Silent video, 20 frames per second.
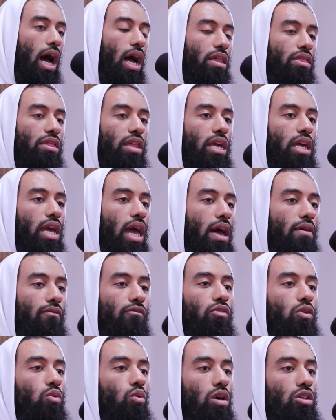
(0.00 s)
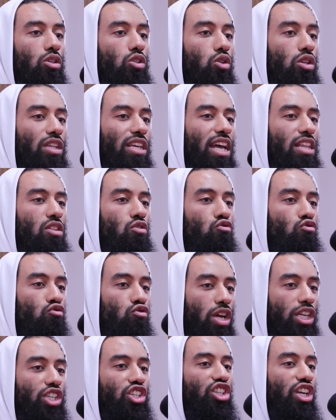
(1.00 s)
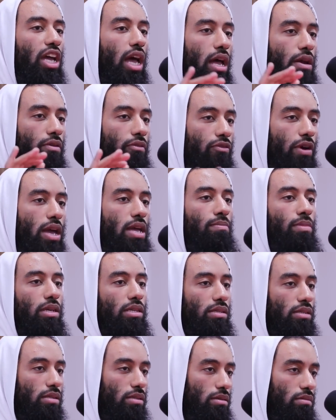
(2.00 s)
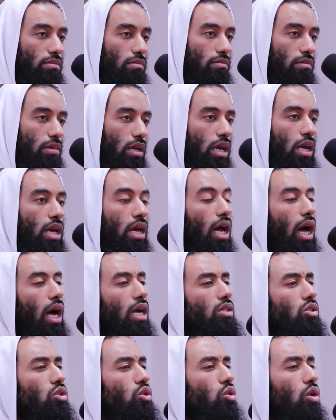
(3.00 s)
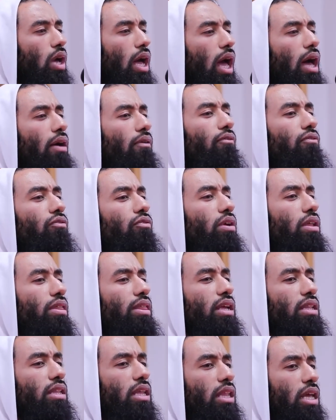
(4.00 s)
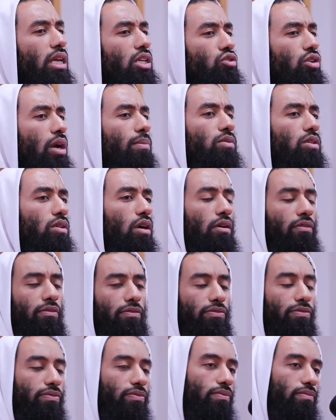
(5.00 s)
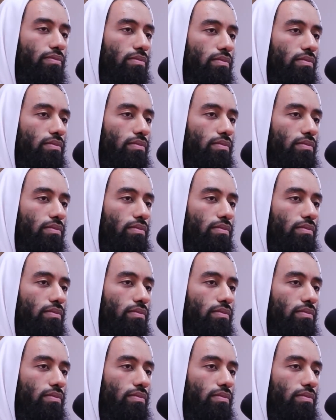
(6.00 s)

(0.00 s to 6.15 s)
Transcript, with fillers: I think everyone should get rich and famous and do everything that they dreamt of